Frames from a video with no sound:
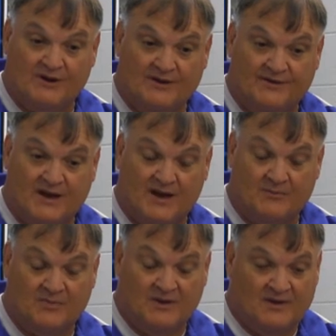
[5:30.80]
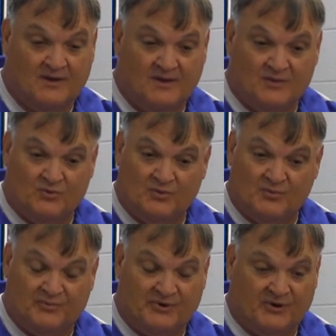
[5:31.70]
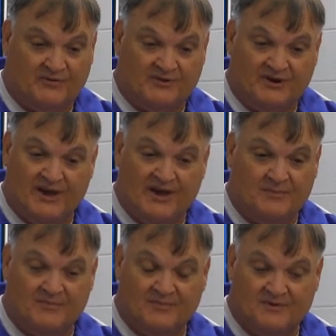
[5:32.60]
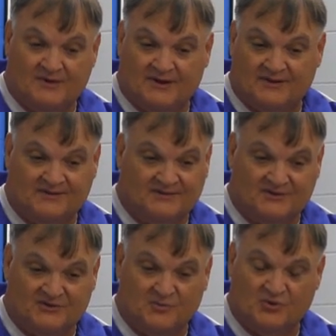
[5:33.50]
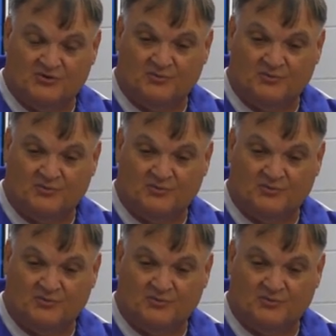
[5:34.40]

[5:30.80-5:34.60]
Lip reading: at a time. We prepare every game like it's the most